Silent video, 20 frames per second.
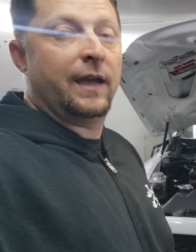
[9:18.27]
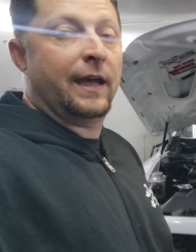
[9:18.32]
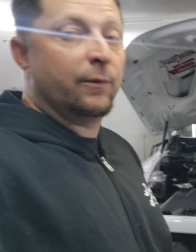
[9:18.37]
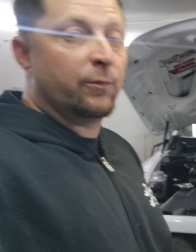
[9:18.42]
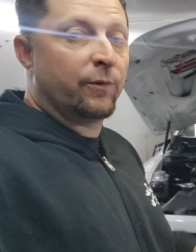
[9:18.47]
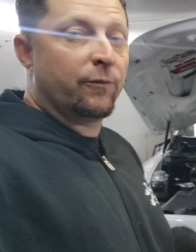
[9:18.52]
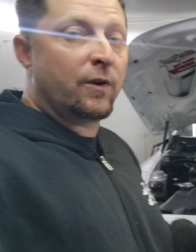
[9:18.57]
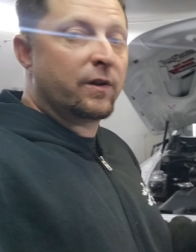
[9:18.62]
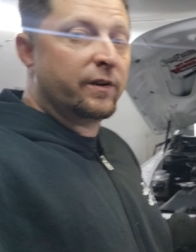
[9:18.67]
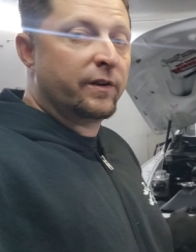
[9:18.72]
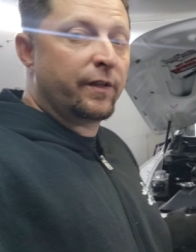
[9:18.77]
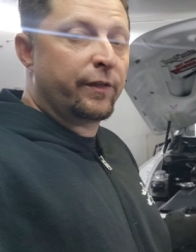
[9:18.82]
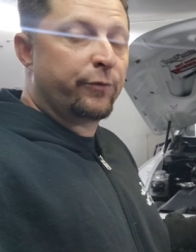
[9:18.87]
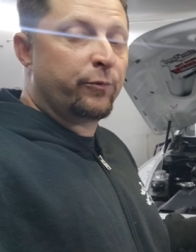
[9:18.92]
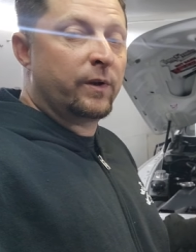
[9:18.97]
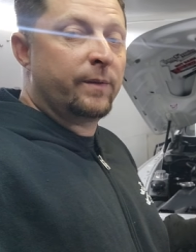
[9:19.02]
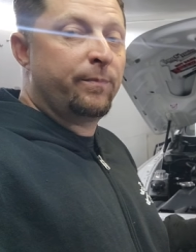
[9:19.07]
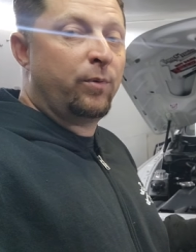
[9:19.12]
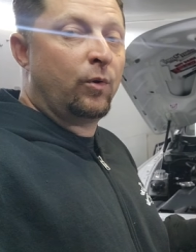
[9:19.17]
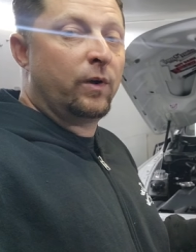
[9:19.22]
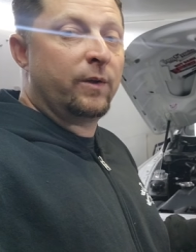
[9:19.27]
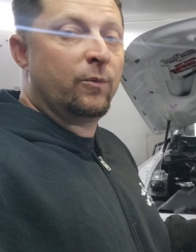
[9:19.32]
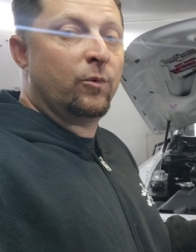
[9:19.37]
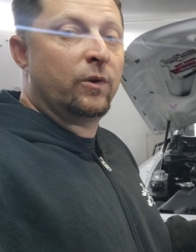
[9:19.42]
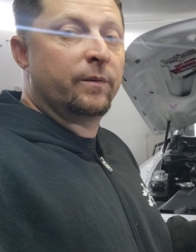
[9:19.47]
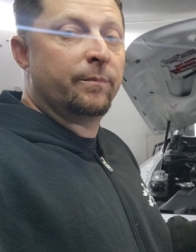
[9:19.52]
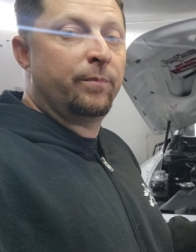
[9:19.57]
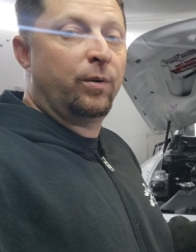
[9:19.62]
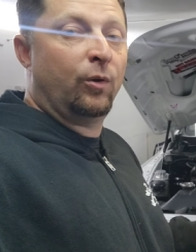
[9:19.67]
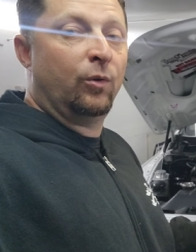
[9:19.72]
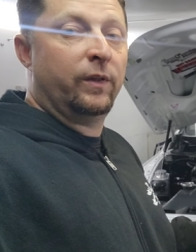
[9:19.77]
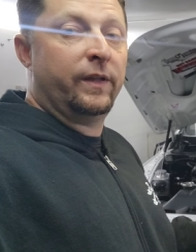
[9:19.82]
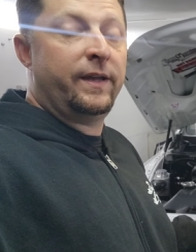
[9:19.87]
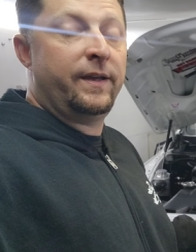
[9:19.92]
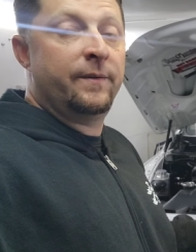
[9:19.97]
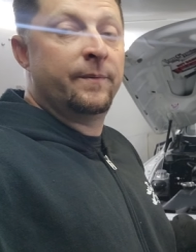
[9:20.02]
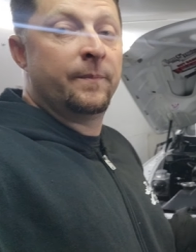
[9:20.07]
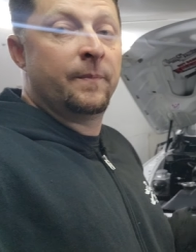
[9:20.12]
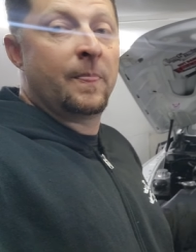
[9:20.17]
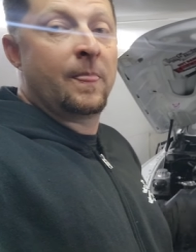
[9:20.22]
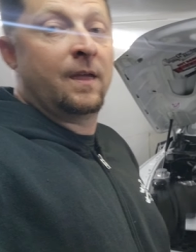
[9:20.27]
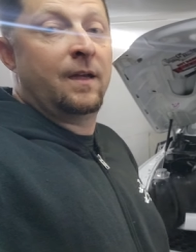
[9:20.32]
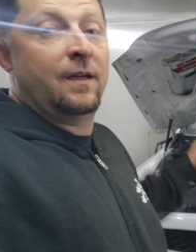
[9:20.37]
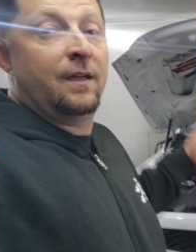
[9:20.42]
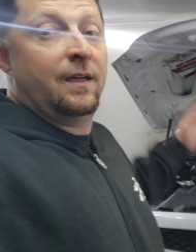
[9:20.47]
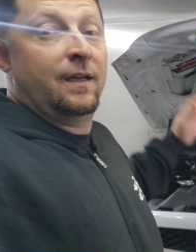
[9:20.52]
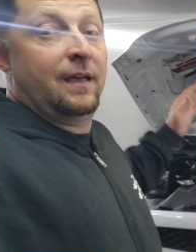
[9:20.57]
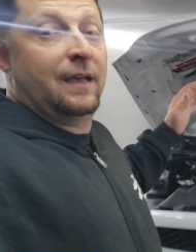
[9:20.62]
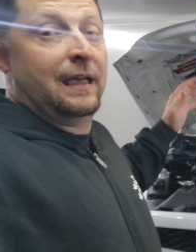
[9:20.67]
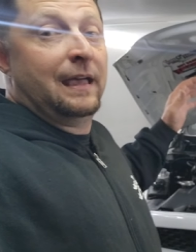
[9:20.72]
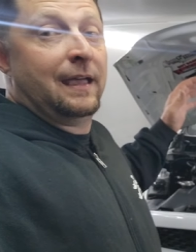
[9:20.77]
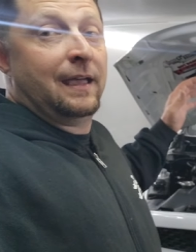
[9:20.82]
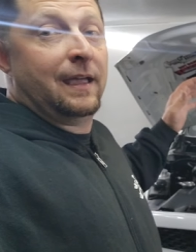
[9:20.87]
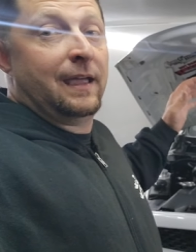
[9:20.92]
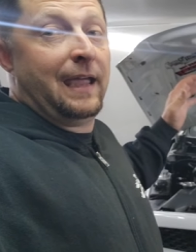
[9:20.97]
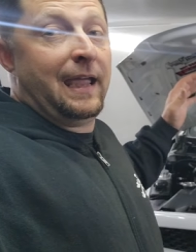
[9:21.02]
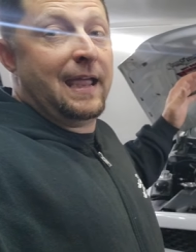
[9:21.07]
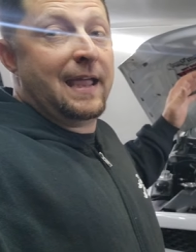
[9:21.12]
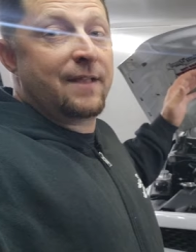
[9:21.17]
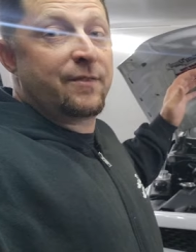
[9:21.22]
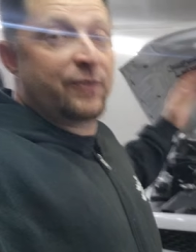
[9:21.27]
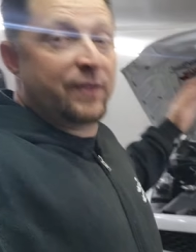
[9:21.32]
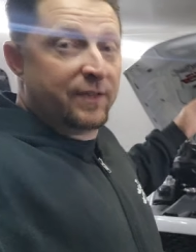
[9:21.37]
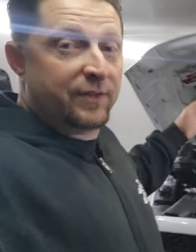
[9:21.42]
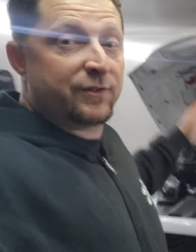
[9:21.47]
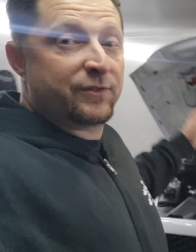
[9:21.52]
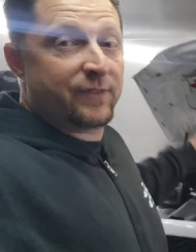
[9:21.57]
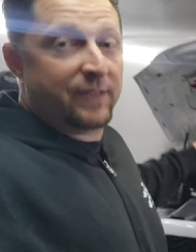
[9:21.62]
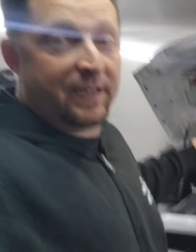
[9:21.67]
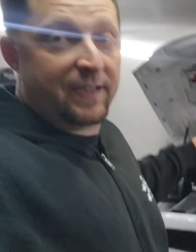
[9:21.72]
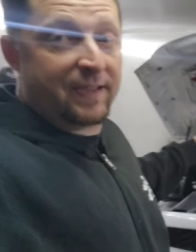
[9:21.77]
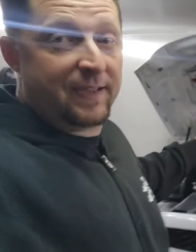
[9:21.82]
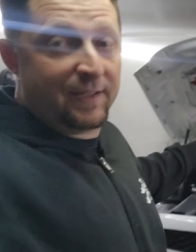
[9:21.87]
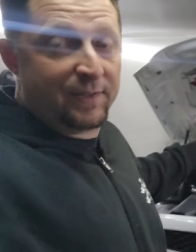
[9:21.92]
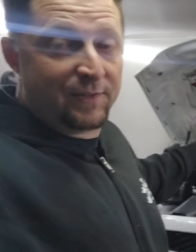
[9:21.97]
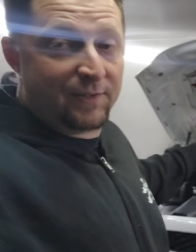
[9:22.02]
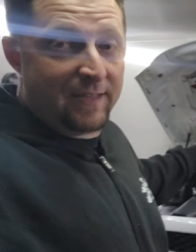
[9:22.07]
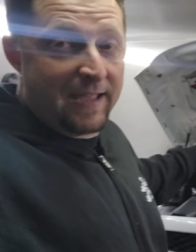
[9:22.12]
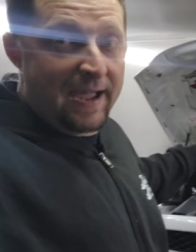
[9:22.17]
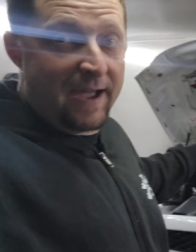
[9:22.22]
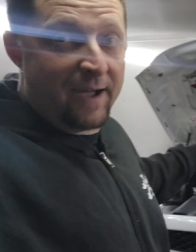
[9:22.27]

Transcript: and we're running a 3.1 pulley, and this thing gets